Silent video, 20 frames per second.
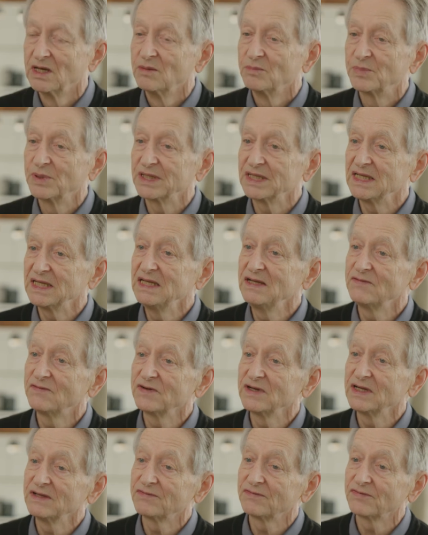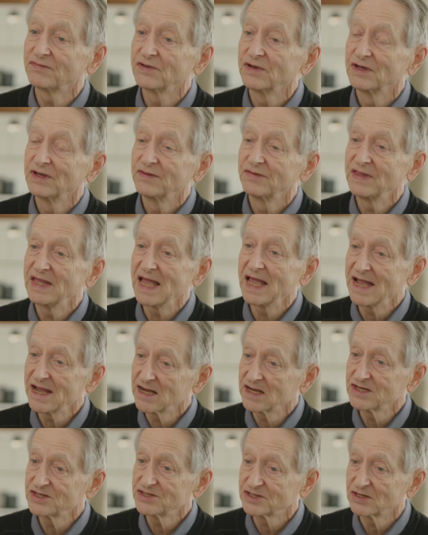But even if the
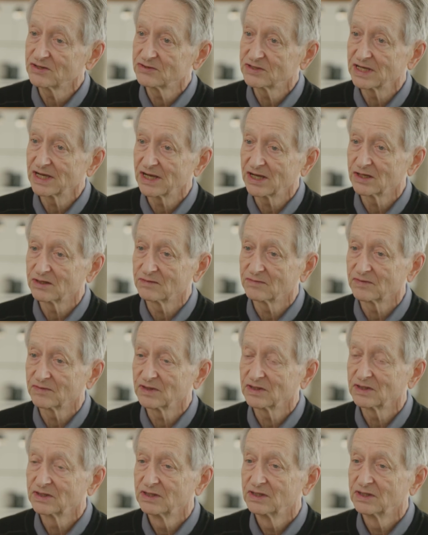AIs don't take over,